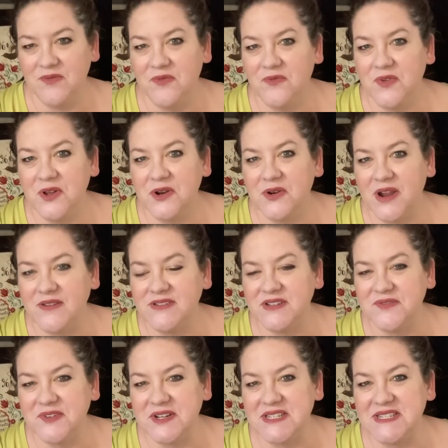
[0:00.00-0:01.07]
photographed it
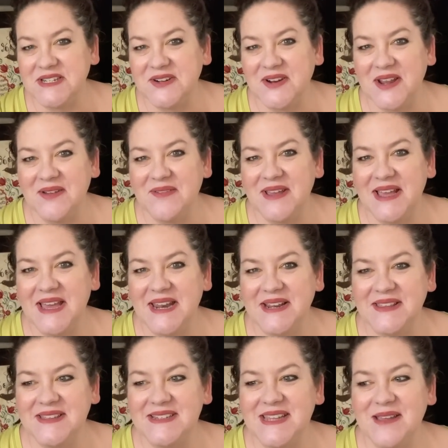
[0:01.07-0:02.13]
for Instagram. I had it
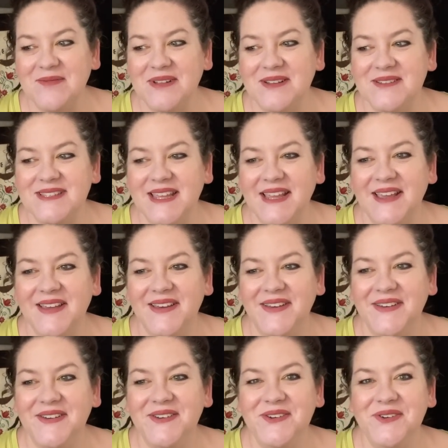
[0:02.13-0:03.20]
on the table and I was like,
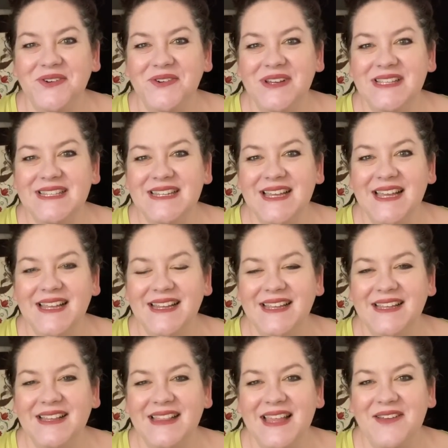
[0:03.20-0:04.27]
oh, it's not
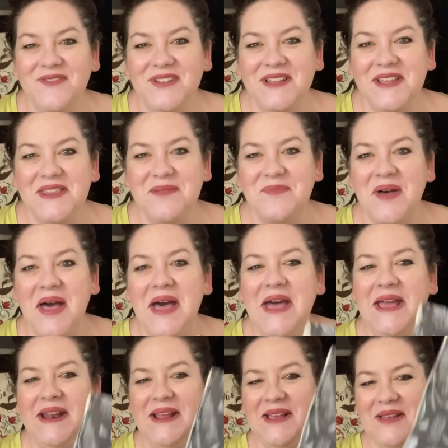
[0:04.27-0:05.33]
level on the bottom.
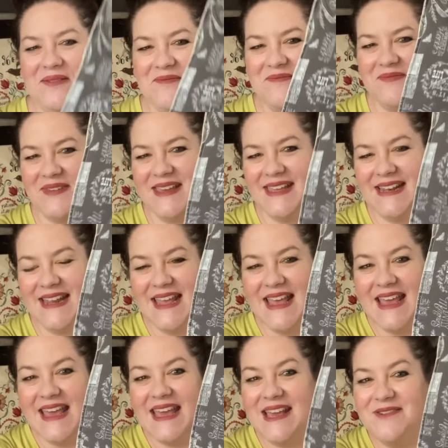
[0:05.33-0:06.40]
but
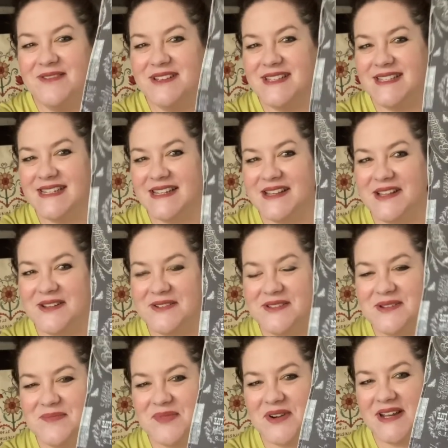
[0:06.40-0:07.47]
it will still hold
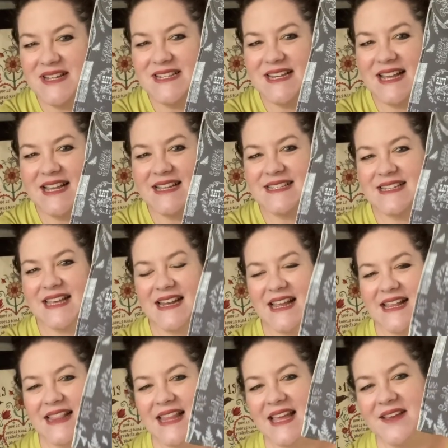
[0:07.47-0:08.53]
a project. And
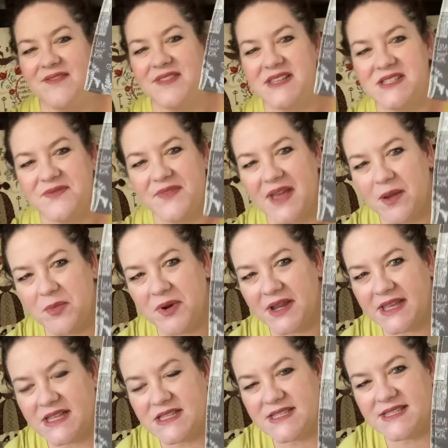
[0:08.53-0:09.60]
I love this
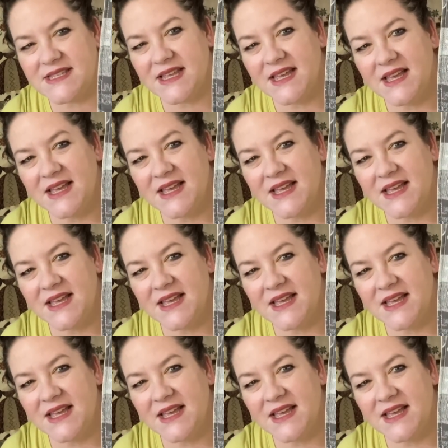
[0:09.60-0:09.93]
fabric. It's